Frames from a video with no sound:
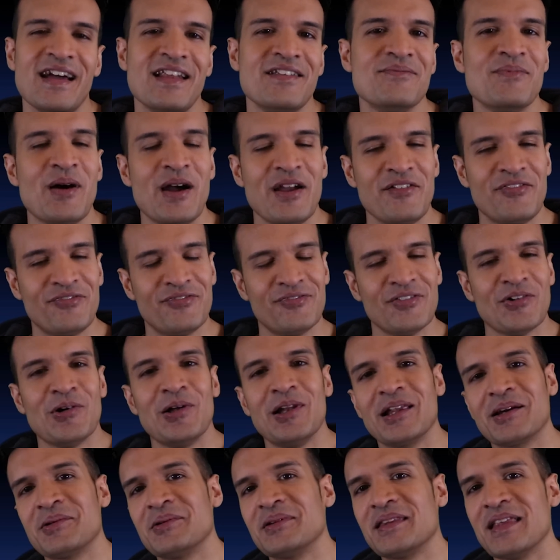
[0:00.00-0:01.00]
my
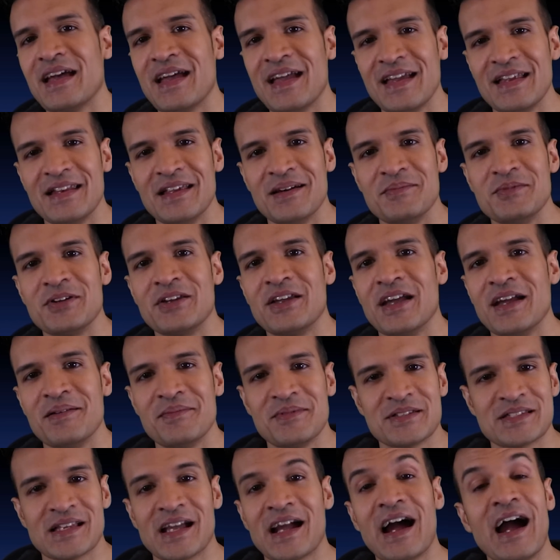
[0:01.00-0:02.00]
falling with the AEW game.
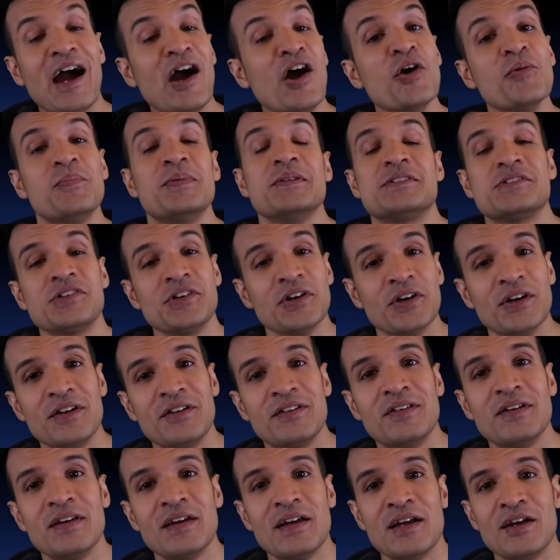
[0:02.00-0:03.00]
It's like, I hope it's
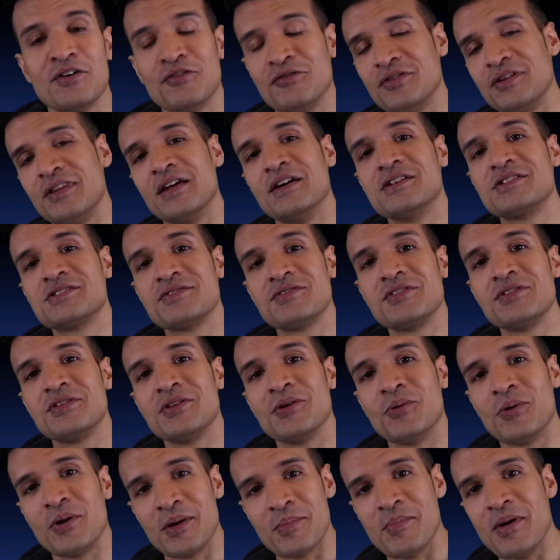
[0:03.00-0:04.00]
good for those of you
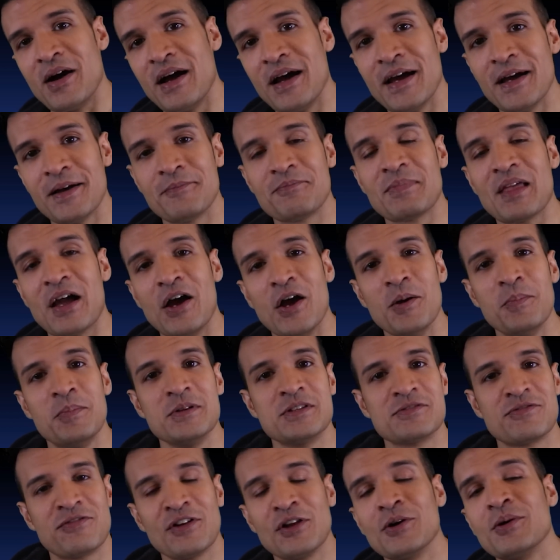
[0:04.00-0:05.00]
that want to buy it. I hope
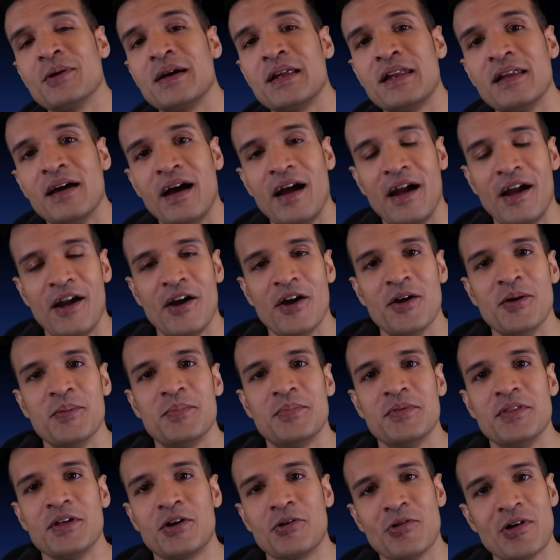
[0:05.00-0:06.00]
it's fluid. I
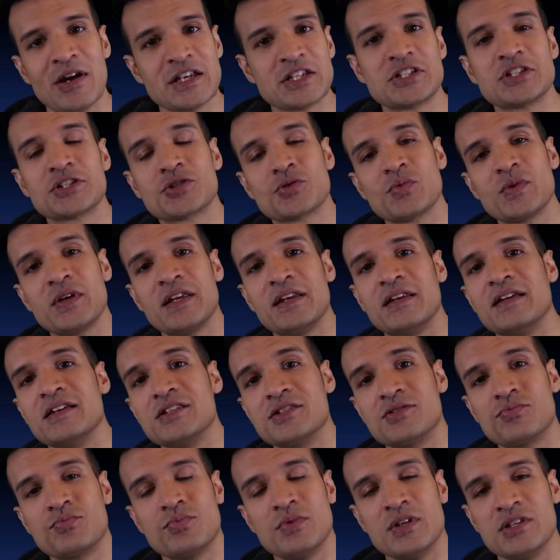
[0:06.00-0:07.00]
hope the creation suite
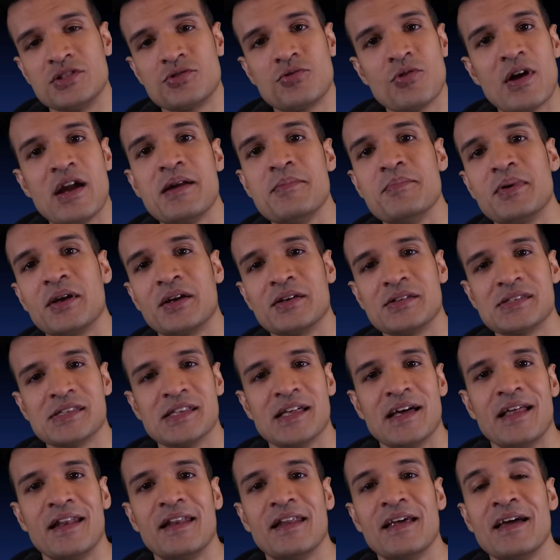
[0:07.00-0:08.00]
is great, because
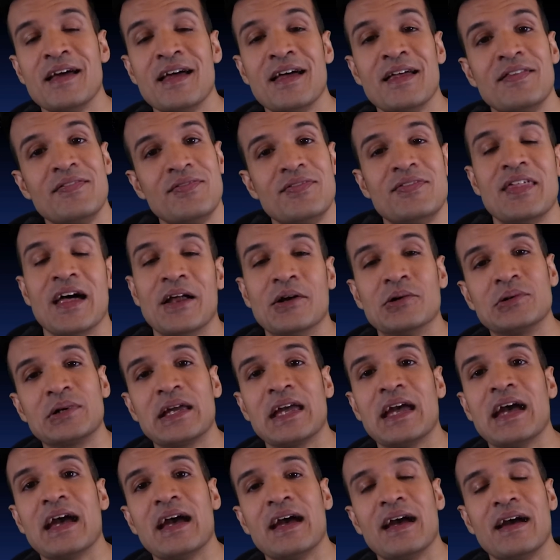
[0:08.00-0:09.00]
then that'll
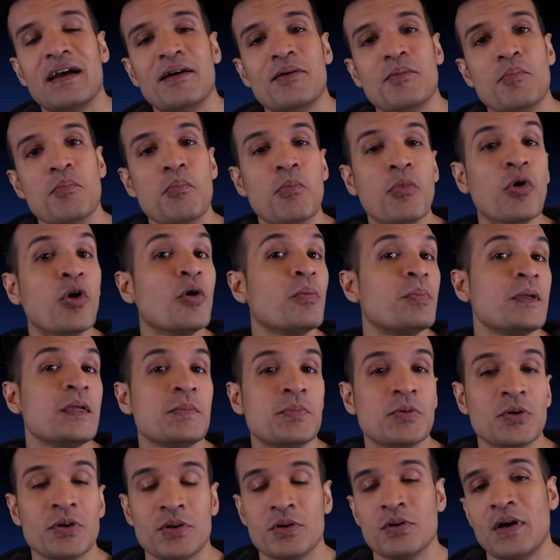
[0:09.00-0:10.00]
get more
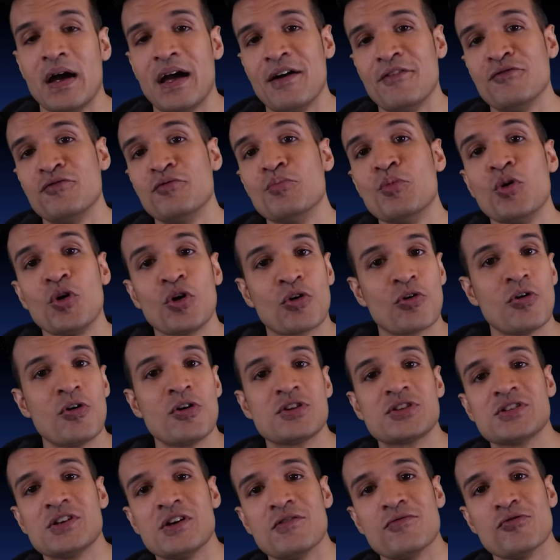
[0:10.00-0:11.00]
people. It will have more
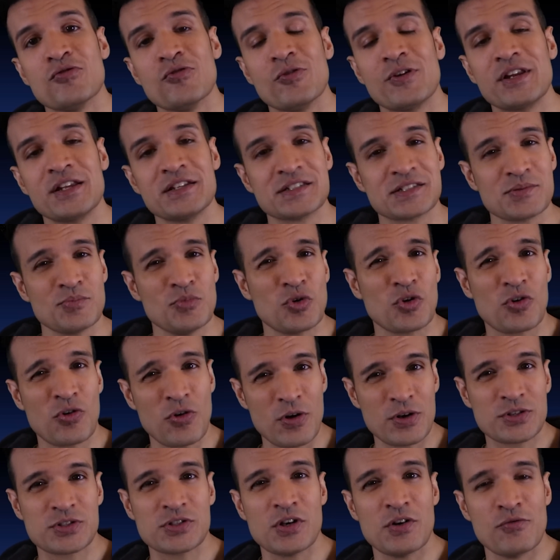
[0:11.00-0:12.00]
crossover audience and more
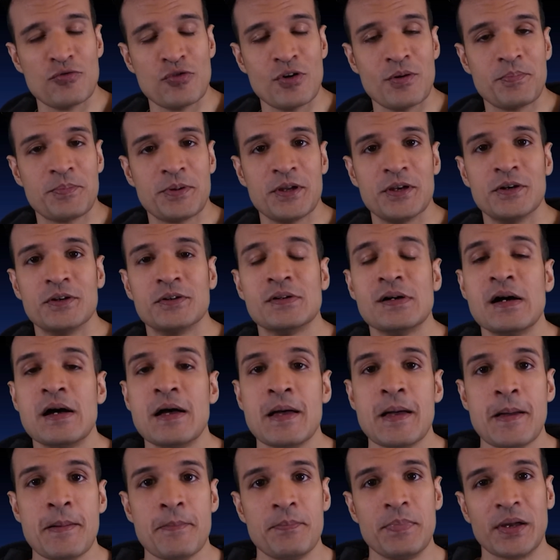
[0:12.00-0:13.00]
crossover appeal,
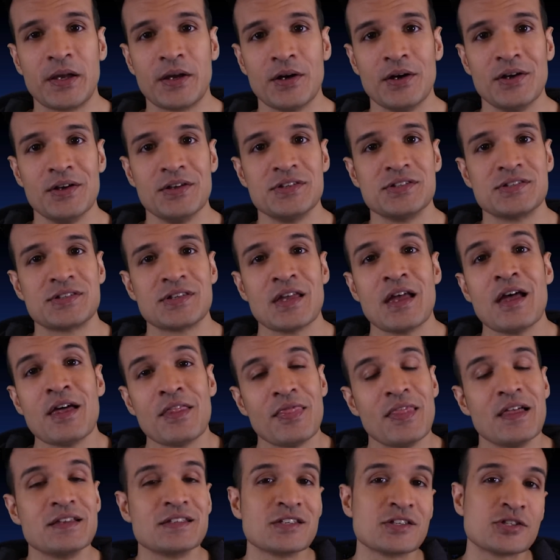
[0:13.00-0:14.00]
because
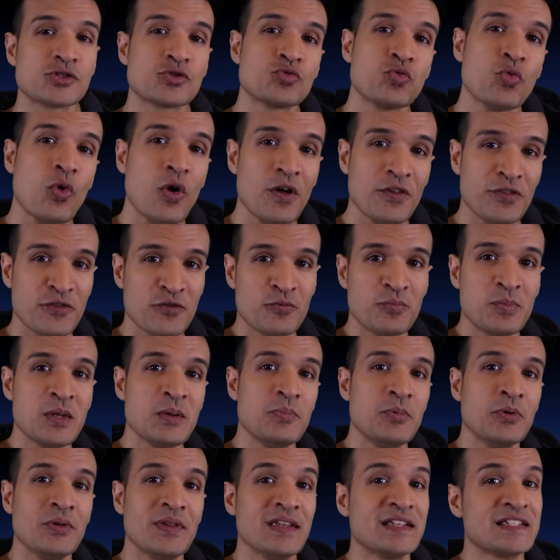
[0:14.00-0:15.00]
there's a swath of
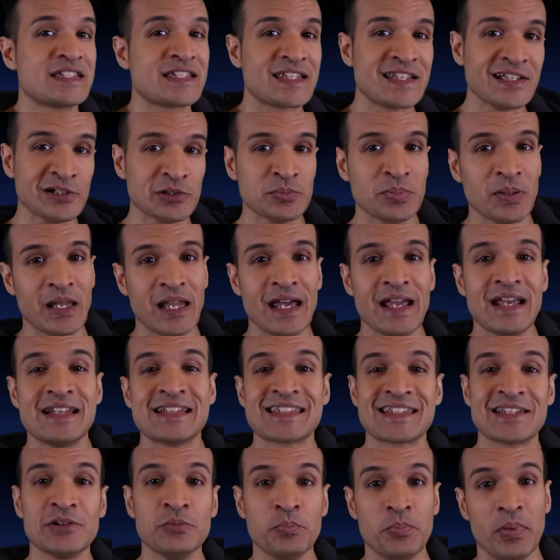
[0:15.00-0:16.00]
people that still play and
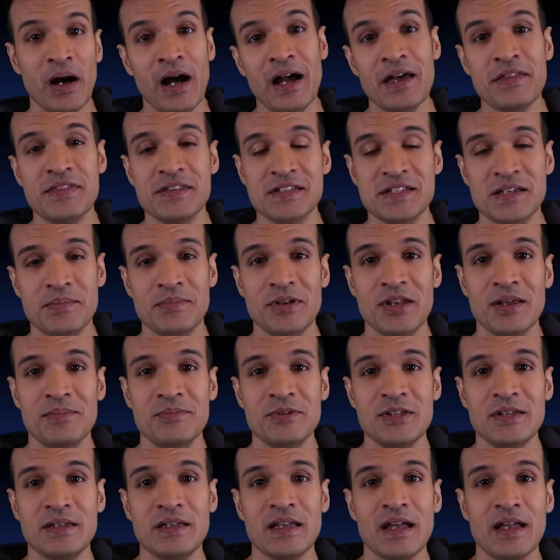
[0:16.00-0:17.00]
still buy the
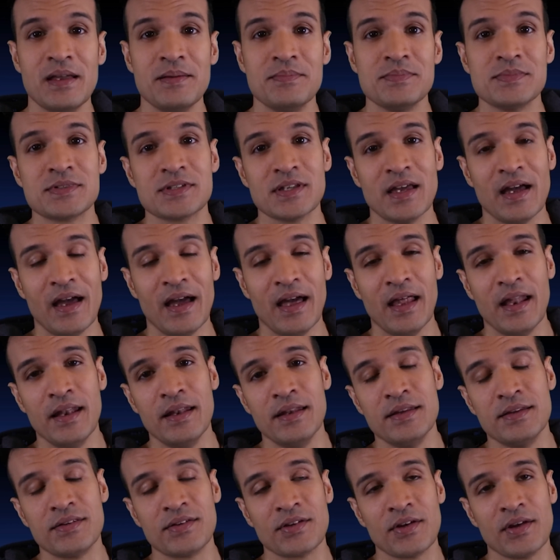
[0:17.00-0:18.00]
WWE games,
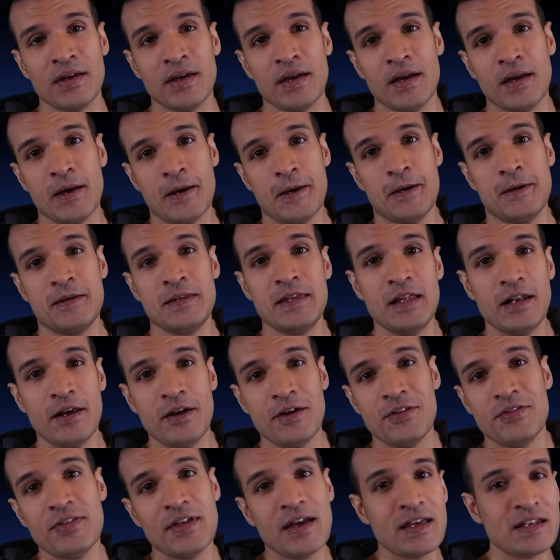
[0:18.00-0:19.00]
and
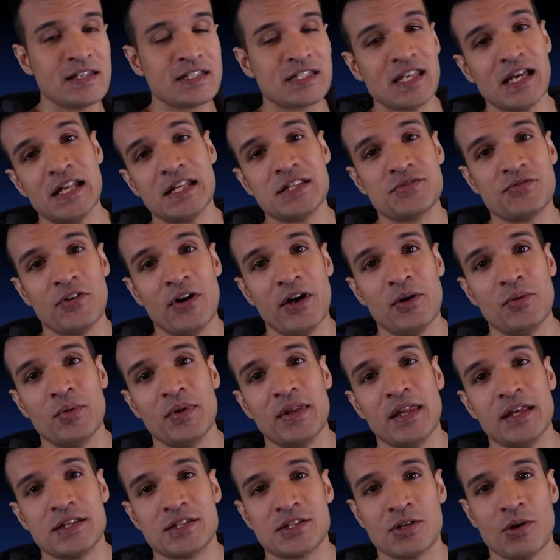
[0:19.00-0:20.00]
they're dissatisfied with
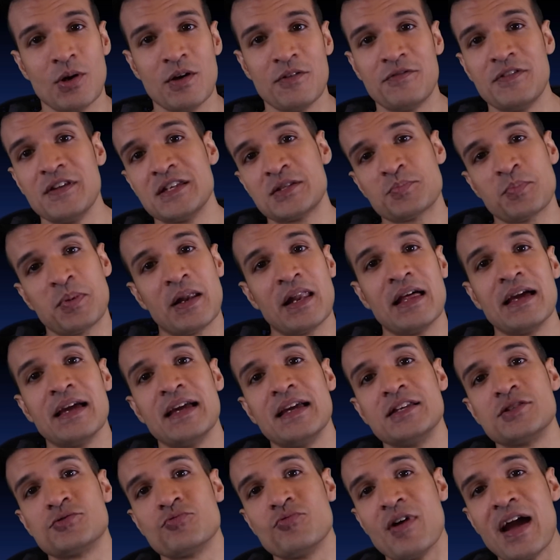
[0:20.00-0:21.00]
it. So if this
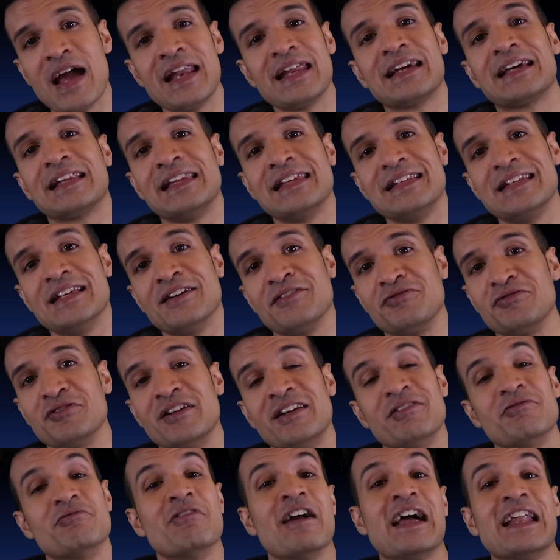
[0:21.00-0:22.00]
plays radically
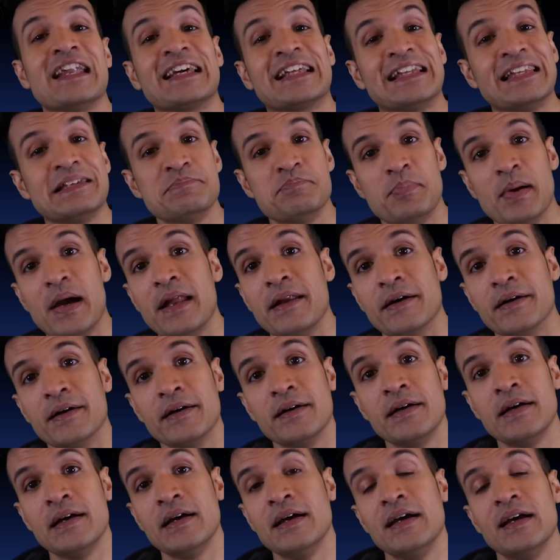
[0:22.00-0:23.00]
different and radically better
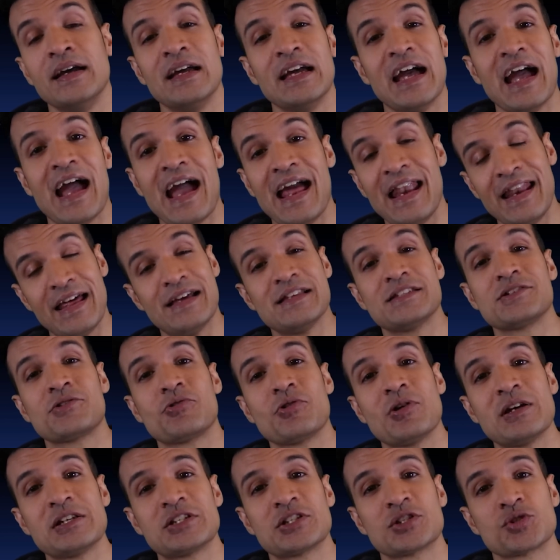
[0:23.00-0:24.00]
and has a
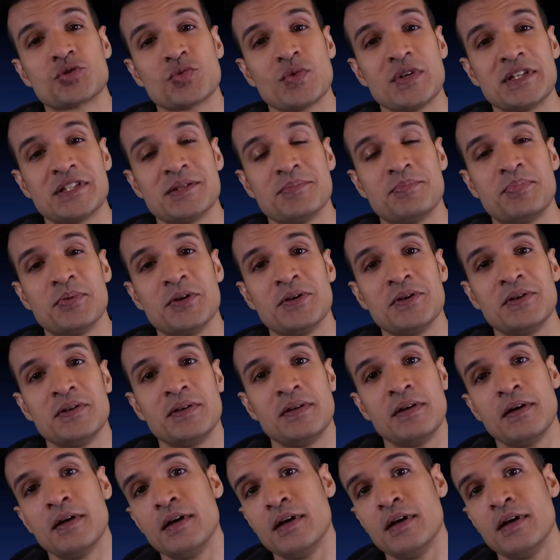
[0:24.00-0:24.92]
creation suite to boot,